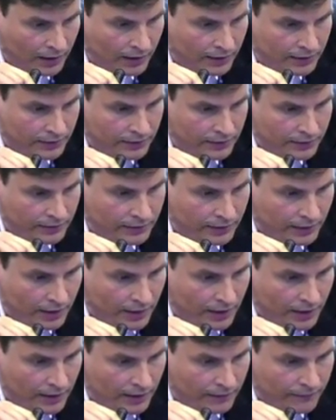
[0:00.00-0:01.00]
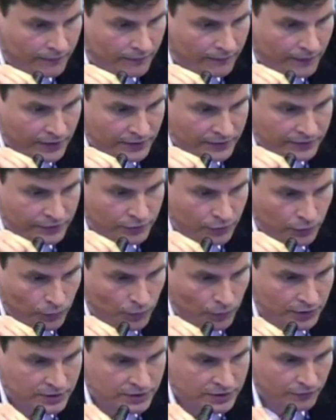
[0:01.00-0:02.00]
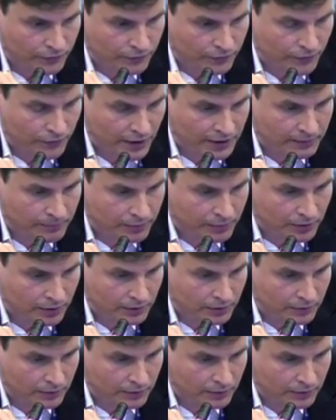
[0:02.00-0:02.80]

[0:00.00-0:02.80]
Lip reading: In the first 2 weeks of April,